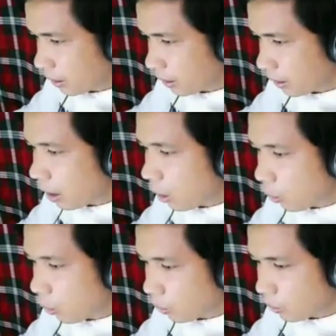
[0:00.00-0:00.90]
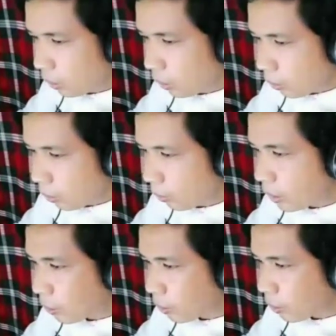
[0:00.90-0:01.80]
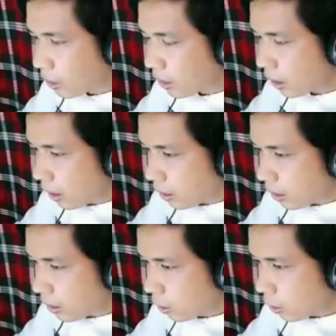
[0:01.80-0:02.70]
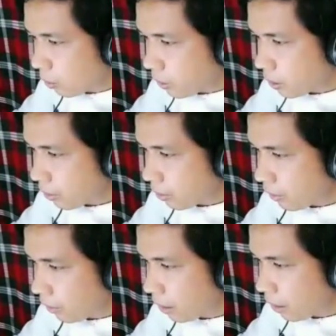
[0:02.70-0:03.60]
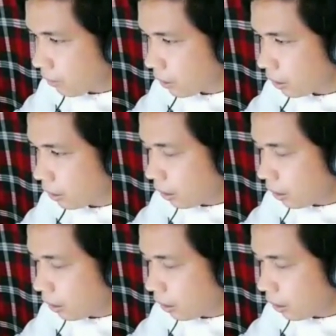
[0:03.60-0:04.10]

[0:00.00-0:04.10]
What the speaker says: Now, we will use the 0.05 level